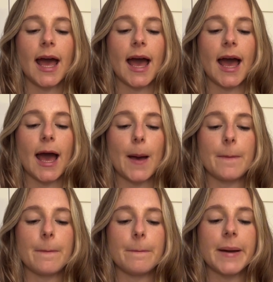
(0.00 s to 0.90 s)

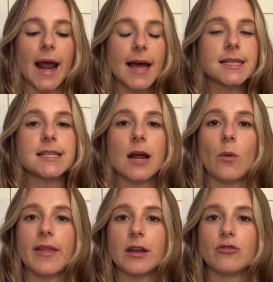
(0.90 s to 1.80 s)
But I understand
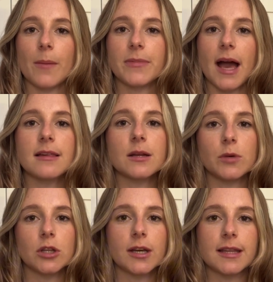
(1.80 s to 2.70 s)
why they dropped that, and we'll
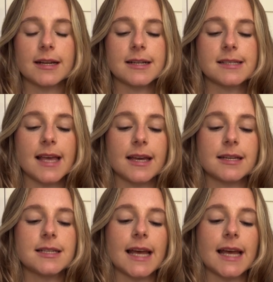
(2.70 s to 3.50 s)
look at that in a second.